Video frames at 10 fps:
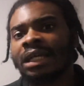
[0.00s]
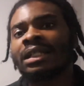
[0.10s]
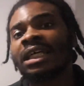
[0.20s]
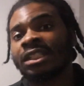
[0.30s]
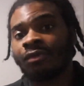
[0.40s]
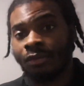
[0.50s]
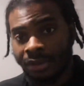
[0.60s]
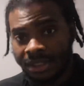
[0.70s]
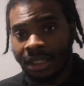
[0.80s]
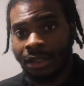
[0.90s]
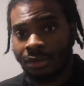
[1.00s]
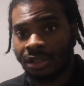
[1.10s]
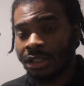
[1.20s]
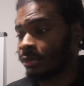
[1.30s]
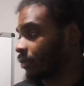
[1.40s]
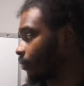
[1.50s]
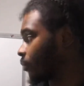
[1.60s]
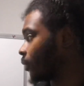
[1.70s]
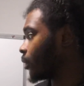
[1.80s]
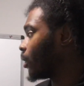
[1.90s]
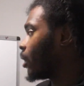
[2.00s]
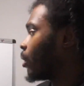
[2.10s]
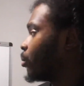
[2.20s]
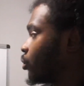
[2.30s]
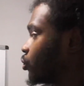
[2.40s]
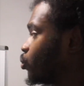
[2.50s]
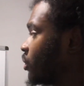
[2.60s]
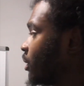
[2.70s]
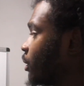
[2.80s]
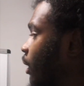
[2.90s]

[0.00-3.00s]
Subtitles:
That's if we retain our semen. Because we